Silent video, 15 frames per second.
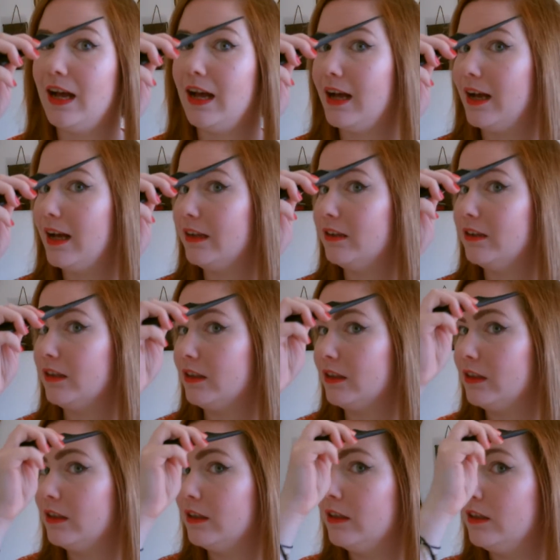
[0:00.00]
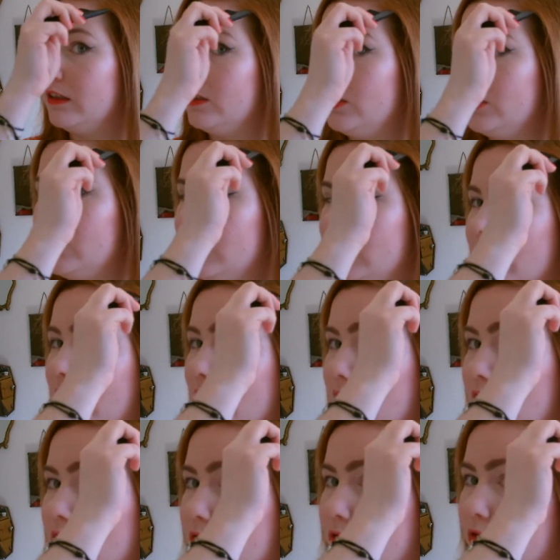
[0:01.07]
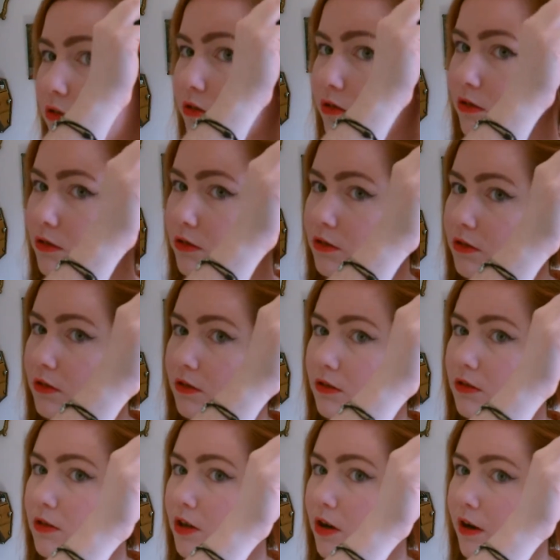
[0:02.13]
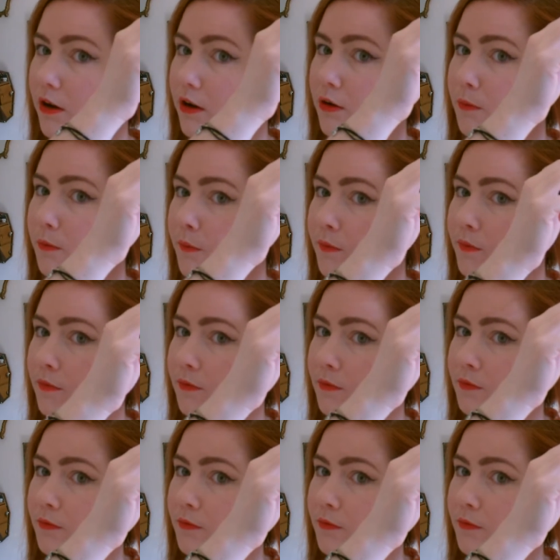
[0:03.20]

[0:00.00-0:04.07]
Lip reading: And just take your comb